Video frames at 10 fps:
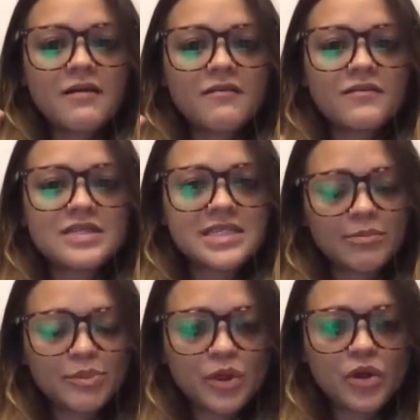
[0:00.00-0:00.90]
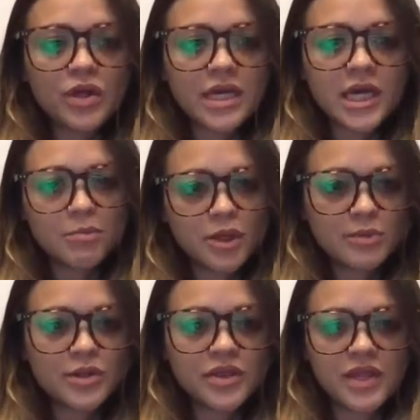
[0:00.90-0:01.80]
simple,
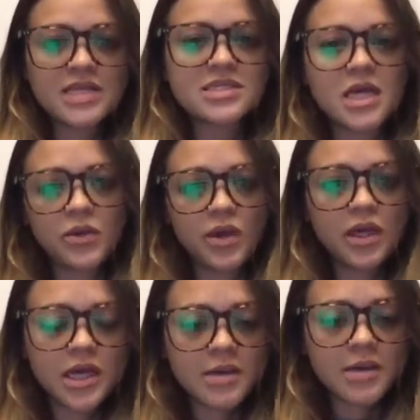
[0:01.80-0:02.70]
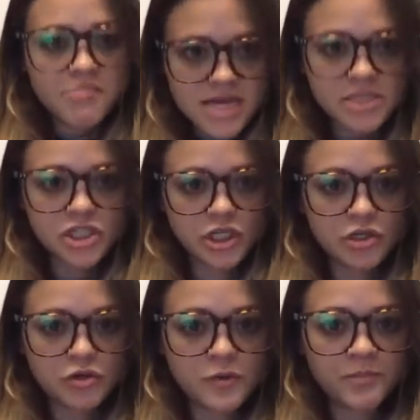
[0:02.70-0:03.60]
committable things that you can commit
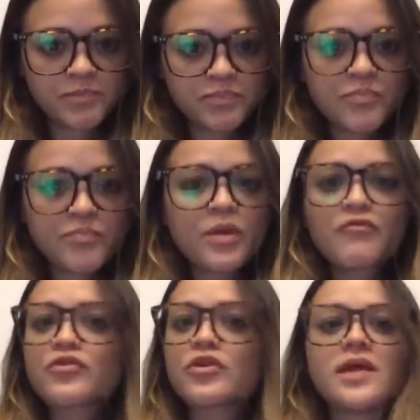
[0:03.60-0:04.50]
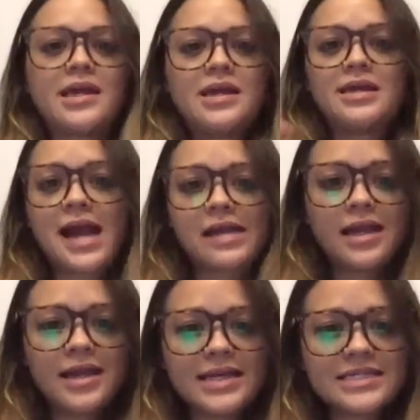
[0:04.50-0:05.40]
to for like 90
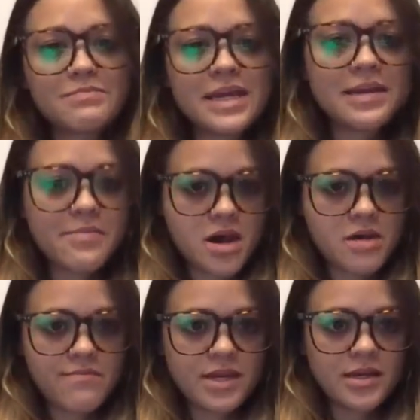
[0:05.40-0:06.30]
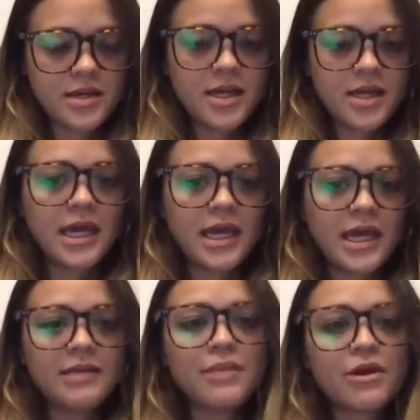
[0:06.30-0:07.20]
days minimum
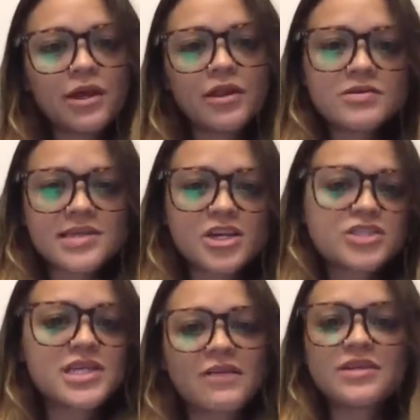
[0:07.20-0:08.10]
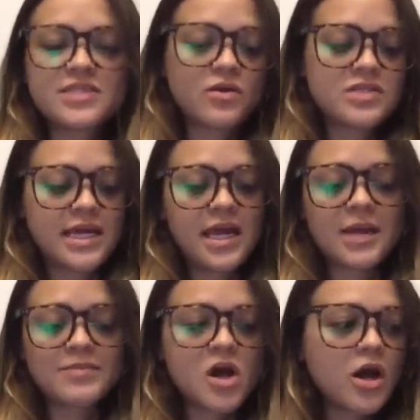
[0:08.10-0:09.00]
and marry those actions every single day. And I'm
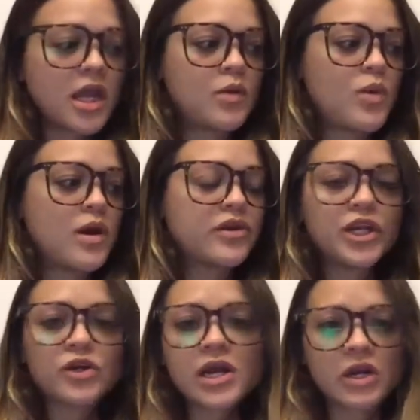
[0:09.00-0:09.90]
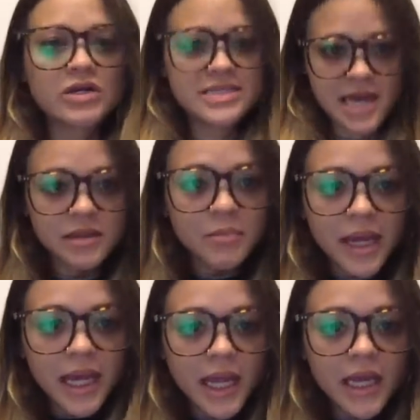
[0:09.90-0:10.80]
talking whether you're on your
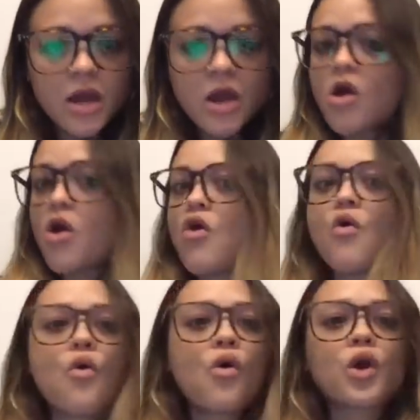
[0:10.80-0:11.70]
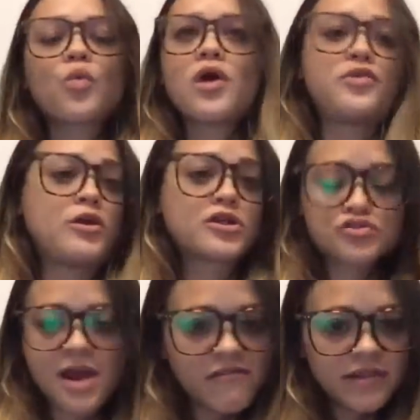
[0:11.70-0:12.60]
deathbed or whether you're
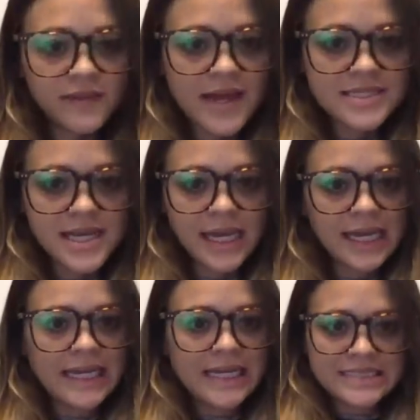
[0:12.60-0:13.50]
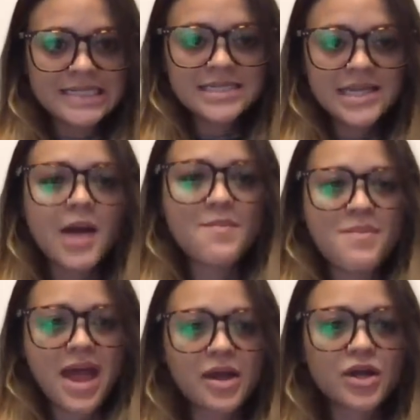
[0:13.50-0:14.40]
traveling that day, it does not
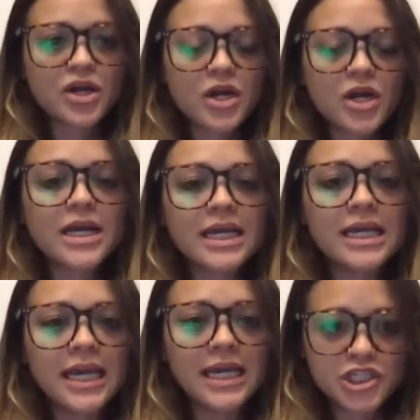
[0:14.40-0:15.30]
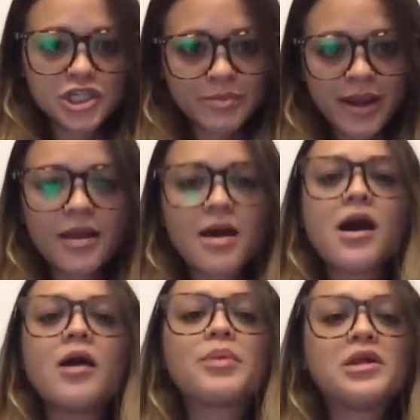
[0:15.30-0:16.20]
matter. Get your butt
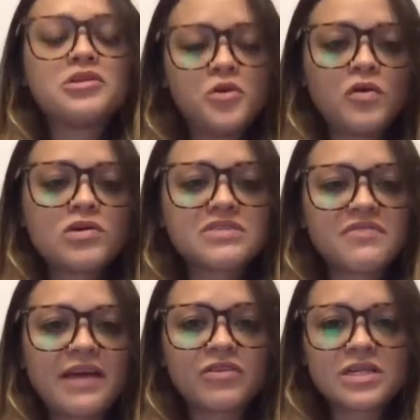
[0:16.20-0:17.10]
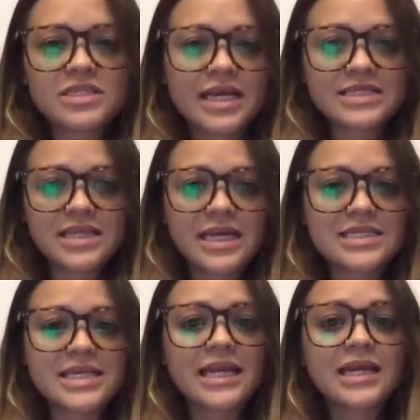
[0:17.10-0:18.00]
up and do those five or six things
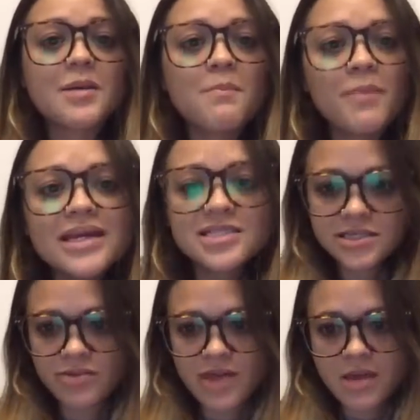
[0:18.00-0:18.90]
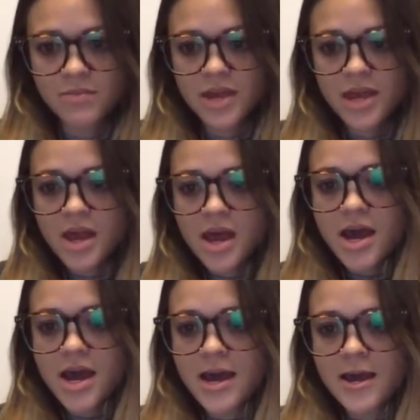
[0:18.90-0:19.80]
and commit to them.
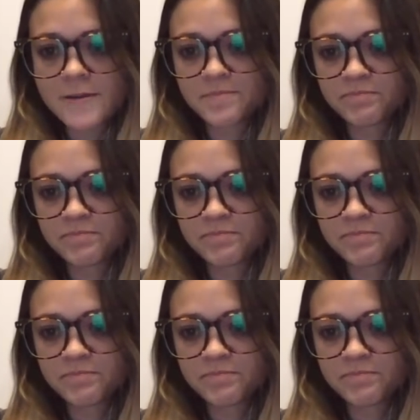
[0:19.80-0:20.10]
Um,